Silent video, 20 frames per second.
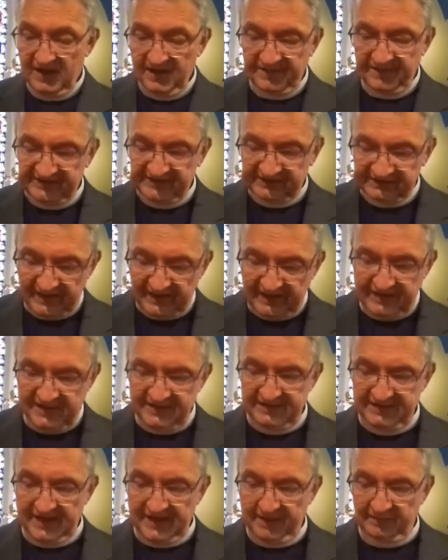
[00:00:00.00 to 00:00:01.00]
The
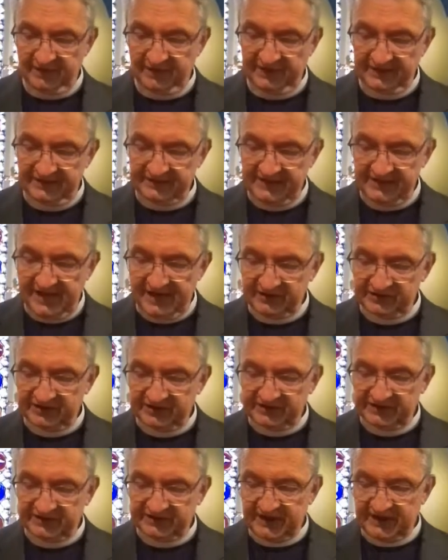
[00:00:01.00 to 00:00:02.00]
second tablet is not
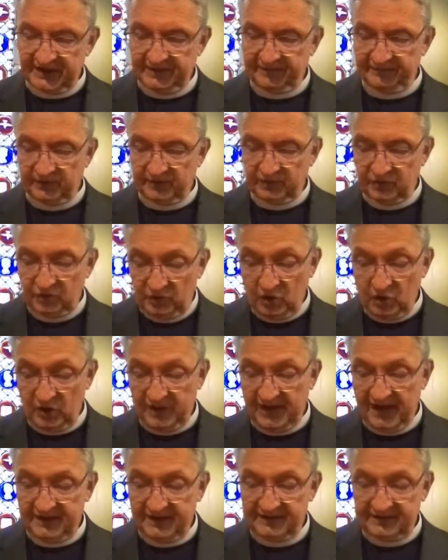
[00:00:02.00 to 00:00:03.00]
just a set of
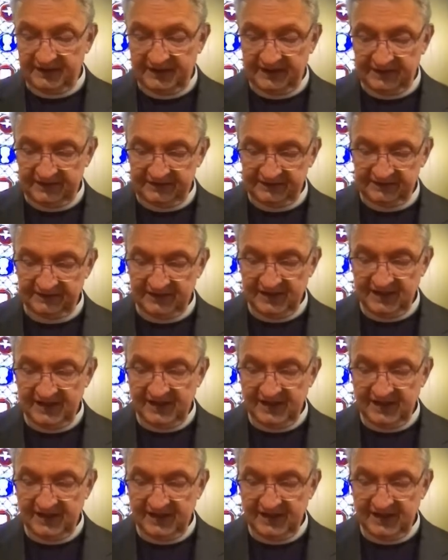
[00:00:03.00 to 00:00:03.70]
good ideas,